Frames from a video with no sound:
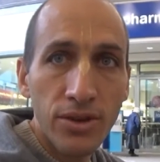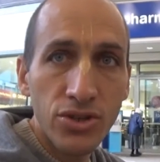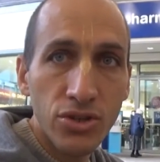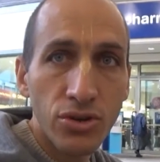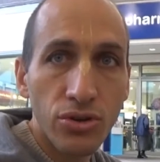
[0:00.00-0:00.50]

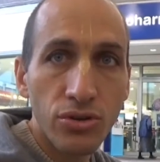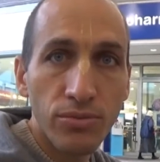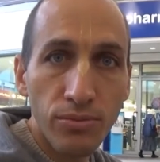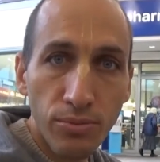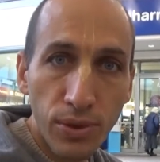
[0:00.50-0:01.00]
to
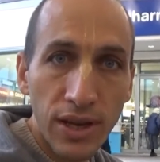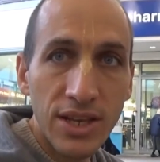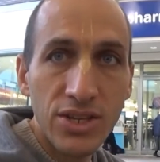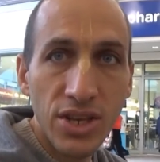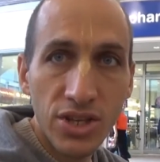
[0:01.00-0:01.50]

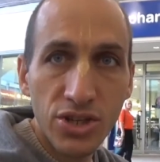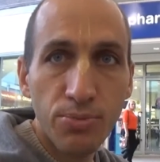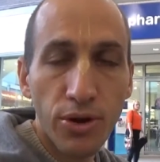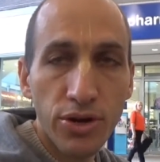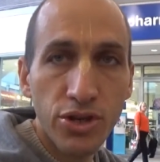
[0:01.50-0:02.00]
please his
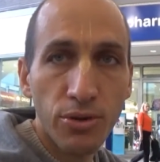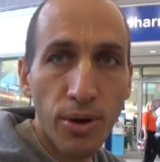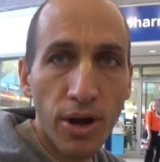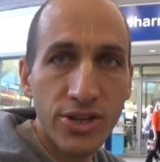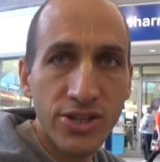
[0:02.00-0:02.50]
spiritual
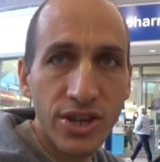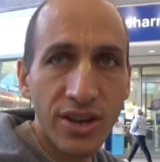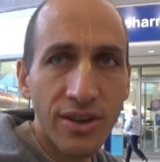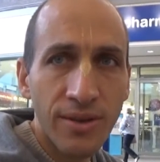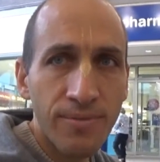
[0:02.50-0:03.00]
master.
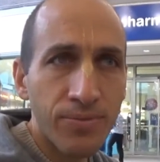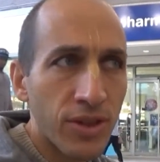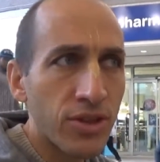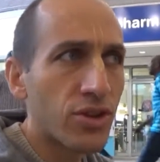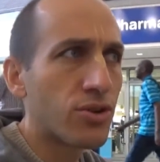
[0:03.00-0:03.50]
Yeah.
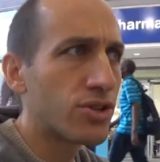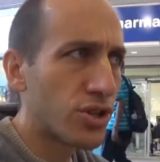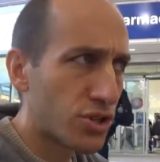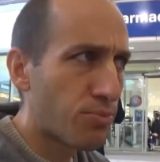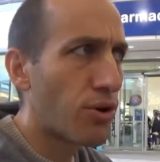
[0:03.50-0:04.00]
So it is
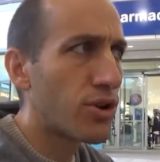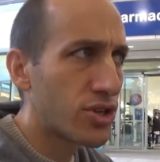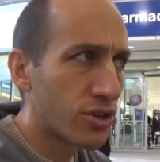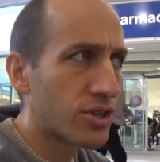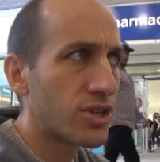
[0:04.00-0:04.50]
a
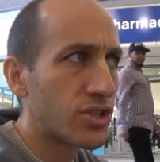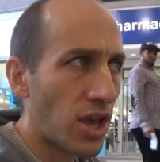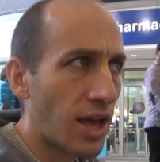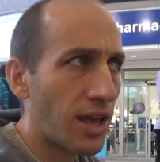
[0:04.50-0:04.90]
spiritual desire,